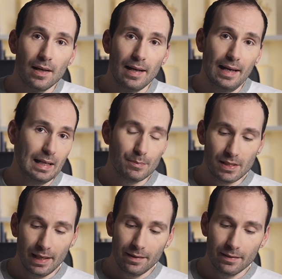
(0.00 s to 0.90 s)
And I'm
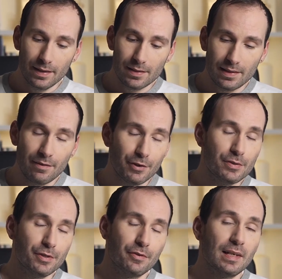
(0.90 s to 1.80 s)
saying this, never use
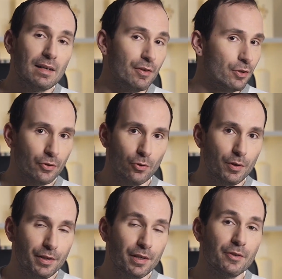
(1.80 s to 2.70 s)
in your life, you don't know what
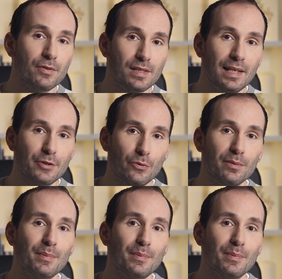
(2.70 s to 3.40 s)
you're going to use later on,